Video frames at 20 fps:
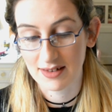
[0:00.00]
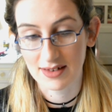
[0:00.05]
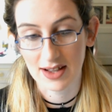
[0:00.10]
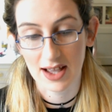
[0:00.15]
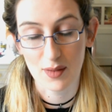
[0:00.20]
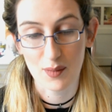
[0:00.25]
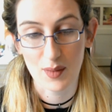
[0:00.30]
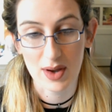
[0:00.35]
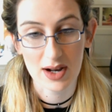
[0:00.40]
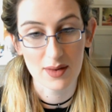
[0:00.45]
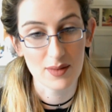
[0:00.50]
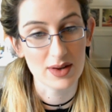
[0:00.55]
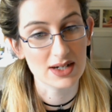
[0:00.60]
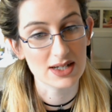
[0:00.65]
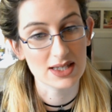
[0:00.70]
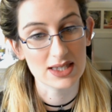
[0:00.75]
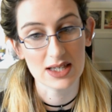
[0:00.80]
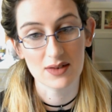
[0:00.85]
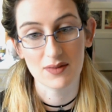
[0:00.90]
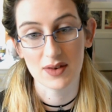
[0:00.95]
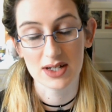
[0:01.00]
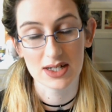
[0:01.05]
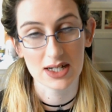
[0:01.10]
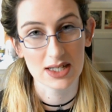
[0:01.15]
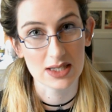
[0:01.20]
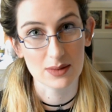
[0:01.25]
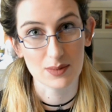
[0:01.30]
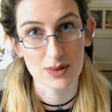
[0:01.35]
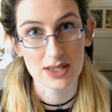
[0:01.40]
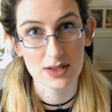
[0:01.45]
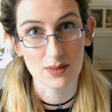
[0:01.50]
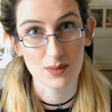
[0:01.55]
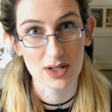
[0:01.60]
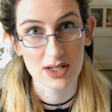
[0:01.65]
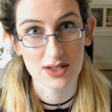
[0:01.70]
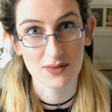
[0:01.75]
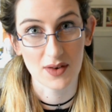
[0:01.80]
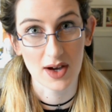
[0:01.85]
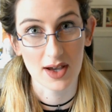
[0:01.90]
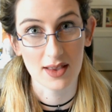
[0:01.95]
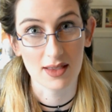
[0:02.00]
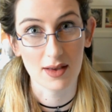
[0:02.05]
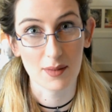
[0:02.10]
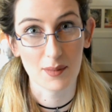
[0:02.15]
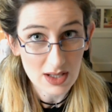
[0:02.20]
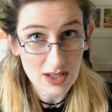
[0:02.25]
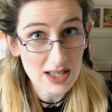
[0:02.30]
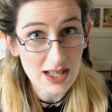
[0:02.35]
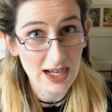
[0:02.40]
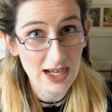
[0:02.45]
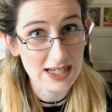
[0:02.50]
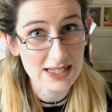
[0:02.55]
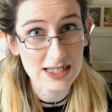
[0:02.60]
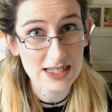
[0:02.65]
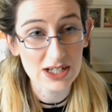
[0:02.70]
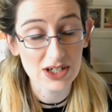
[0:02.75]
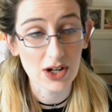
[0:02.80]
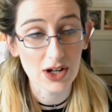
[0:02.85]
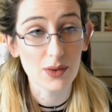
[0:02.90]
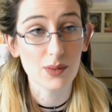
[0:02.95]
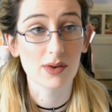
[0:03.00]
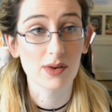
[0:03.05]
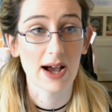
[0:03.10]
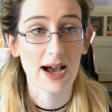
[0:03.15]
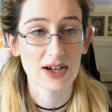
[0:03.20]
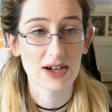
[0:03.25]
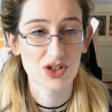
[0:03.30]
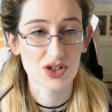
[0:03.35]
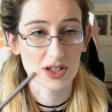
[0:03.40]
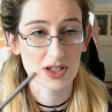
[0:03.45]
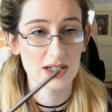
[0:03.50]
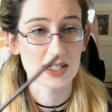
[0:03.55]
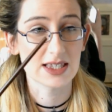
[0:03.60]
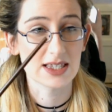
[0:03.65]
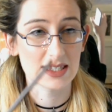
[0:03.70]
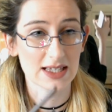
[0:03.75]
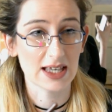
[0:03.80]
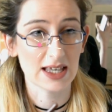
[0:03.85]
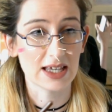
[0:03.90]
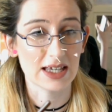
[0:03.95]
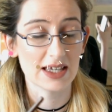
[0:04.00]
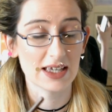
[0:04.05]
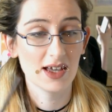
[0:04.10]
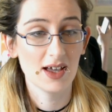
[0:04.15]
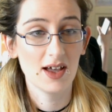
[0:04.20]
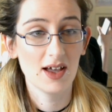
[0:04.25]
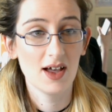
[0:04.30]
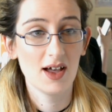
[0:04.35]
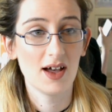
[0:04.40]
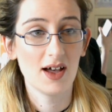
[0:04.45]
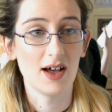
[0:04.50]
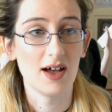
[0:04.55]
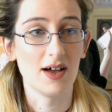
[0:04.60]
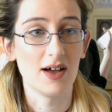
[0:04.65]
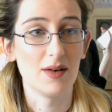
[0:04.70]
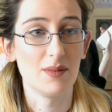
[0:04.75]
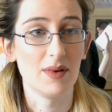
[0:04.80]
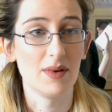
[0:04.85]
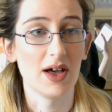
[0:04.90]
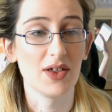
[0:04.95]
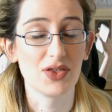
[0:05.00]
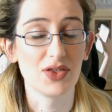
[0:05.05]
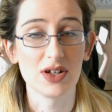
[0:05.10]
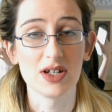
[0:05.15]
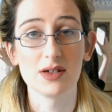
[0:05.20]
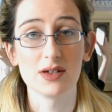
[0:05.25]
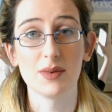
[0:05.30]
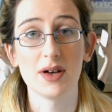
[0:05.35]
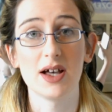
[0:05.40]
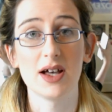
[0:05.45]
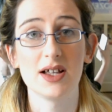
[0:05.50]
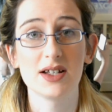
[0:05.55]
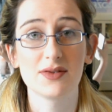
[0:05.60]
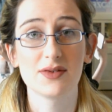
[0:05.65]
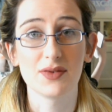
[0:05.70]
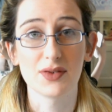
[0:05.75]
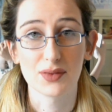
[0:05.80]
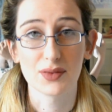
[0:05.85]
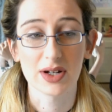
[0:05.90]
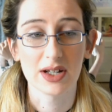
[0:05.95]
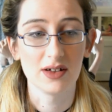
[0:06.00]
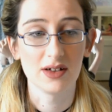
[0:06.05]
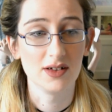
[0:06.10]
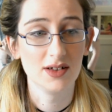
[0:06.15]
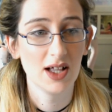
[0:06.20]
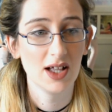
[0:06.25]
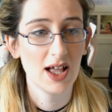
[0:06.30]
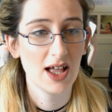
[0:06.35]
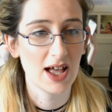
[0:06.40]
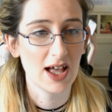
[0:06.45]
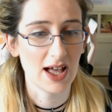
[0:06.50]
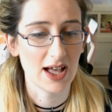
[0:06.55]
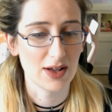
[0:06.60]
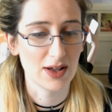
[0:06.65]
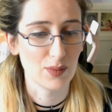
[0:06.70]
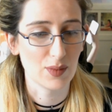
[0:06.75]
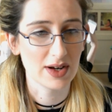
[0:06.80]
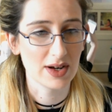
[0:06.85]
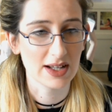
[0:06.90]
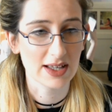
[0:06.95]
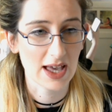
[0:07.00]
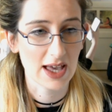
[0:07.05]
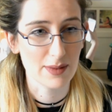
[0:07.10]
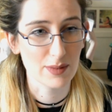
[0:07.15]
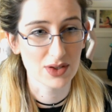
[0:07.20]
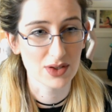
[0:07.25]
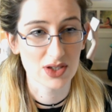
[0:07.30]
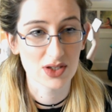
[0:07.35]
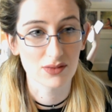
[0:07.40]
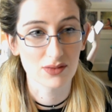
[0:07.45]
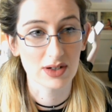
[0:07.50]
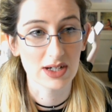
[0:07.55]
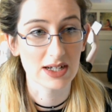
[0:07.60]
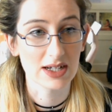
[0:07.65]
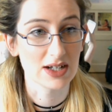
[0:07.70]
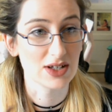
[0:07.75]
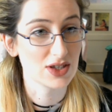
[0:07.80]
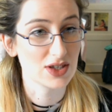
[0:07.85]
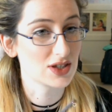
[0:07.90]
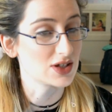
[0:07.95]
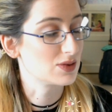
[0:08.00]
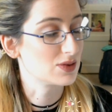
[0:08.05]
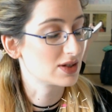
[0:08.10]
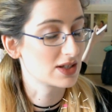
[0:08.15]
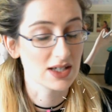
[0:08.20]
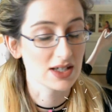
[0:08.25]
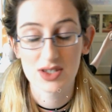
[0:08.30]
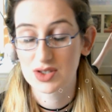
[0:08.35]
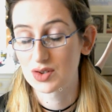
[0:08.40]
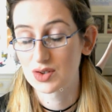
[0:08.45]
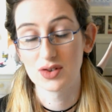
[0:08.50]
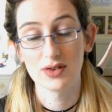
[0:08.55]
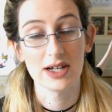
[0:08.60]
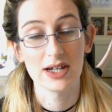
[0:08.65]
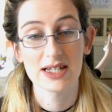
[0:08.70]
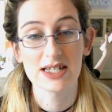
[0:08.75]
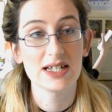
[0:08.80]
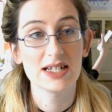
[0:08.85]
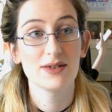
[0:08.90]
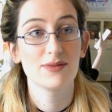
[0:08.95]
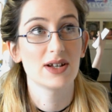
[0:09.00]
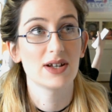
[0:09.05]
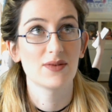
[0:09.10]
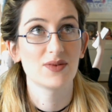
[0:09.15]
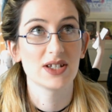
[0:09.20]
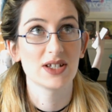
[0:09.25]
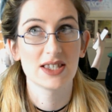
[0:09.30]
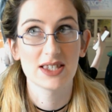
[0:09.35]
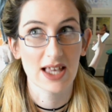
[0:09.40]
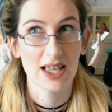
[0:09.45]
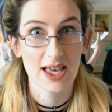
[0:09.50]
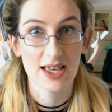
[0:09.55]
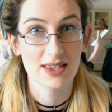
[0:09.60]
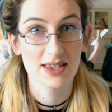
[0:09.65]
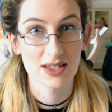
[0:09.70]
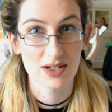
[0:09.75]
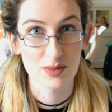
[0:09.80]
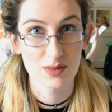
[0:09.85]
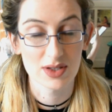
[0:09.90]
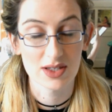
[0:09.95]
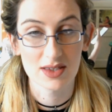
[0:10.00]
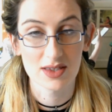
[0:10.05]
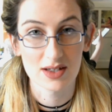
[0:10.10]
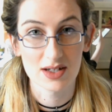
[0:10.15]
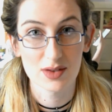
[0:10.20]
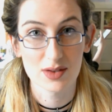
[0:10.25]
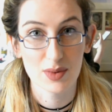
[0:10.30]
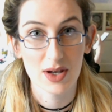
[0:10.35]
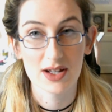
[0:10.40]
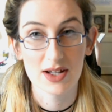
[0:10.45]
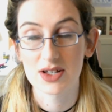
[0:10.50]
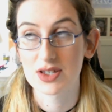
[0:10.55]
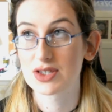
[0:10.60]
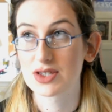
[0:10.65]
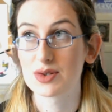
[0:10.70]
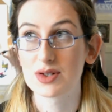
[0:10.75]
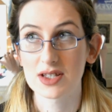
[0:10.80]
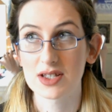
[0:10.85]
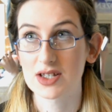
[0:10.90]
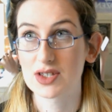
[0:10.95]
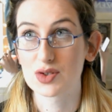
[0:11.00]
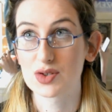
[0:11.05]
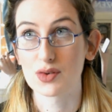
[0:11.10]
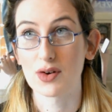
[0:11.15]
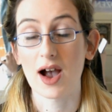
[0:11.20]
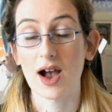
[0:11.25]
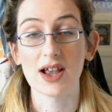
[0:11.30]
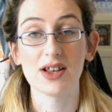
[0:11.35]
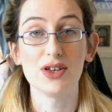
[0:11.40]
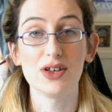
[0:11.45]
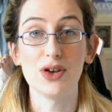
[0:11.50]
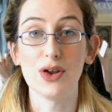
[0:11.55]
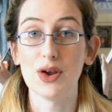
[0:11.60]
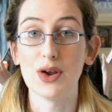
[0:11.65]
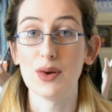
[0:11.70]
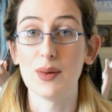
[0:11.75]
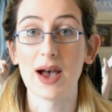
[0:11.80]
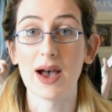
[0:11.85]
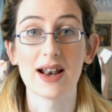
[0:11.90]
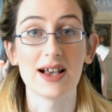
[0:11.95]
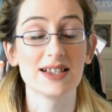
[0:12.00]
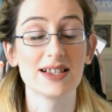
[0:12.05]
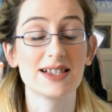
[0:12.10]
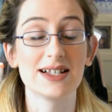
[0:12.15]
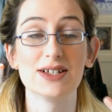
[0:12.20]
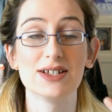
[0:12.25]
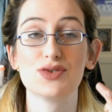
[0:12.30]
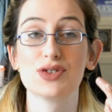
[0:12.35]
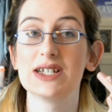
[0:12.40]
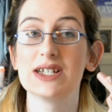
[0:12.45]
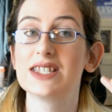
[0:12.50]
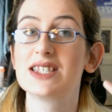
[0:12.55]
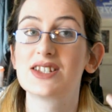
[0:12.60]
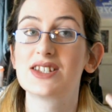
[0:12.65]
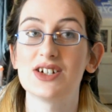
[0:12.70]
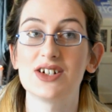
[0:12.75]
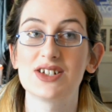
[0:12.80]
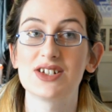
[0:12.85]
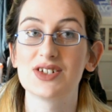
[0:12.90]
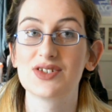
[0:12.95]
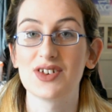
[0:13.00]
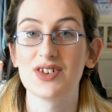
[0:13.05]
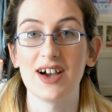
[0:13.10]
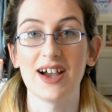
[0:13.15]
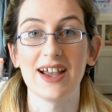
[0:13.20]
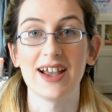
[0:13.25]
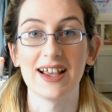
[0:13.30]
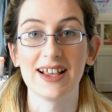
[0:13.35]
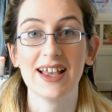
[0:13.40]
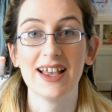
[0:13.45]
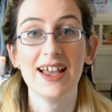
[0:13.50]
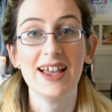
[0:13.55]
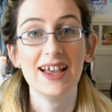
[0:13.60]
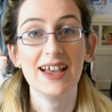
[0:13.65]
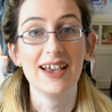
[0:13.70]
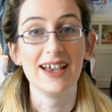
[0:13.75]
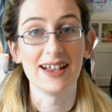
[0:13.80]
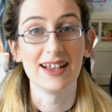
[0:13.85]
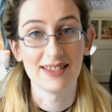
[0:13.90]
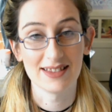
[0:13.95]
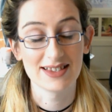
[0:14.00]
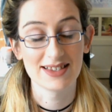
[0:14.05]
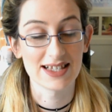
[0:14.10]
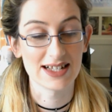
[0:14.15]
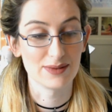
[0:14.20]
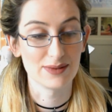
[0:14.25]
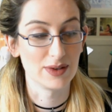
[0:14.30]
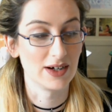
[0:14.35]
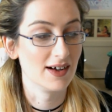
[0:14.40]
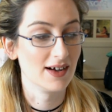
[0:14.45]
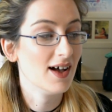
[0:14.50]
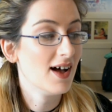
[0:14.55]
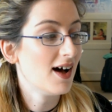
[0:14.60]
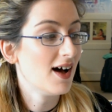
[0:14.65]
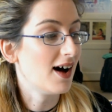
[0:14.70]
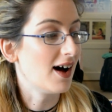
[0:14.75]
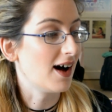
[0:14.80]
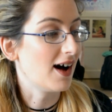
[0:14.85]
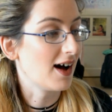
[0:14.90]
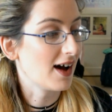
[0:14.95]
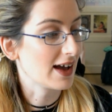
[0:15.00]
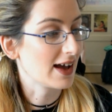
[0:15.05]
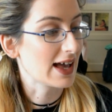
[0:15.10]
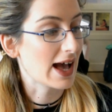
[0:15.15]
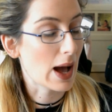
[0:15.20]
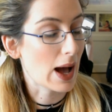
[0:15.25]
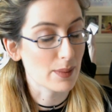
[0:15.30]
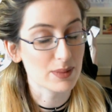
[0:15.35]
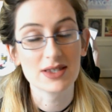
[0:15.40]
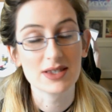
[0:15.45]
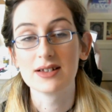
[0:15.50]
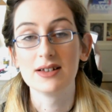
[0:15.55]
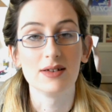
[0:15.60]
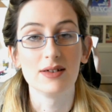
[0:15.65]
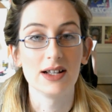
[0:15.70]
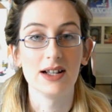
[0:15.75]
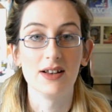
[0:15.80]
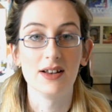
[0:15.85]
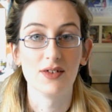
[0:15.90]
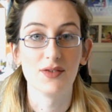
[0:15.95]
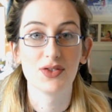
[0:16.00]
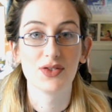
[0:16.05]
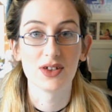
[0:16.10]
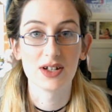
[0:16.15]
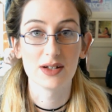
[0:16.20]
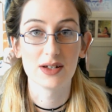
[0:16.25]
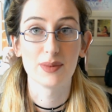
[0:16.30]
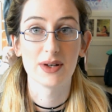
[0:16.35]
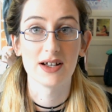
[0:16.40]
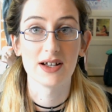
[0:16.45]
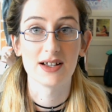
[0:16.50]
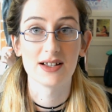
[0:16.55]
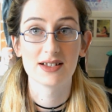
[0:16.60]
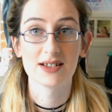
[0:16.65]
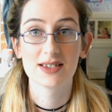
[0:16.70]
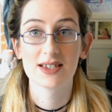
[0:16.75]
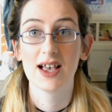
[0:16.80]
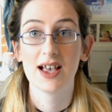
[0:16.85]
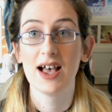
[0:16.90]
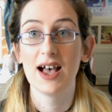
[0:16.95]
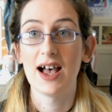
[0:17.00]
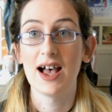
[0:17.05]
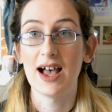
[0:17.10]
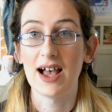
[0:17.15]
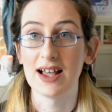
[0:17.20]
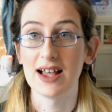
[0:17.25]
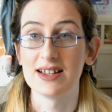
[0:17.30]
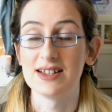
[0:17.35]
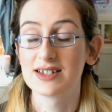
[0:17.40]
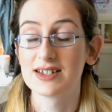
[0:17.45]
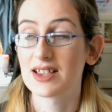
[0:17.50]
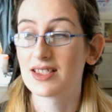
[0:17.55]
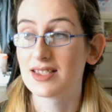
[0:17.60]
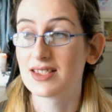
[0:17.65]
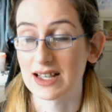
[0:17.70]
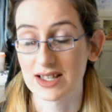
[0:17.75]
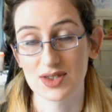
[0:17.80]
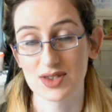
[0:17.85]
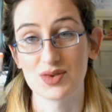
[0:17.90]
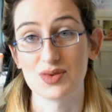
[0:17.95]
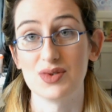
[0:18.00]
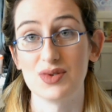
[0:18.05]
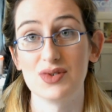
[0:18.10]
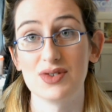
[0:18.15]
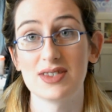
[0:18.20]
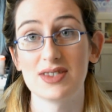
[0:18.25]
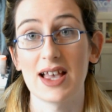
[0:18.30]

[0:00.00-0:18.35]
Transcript: And when I went to see Fantastic Beasts and Where to Find Them, I didn't know we were actually going to see a thunderbird for real, and when it came on screen, as soon as I saw it, it didn't even have to say that it was a thunderbird. As soon as I saw it, I knew, and I literally started crying in the cinema. I absolutely love thunderbirds and thestrals.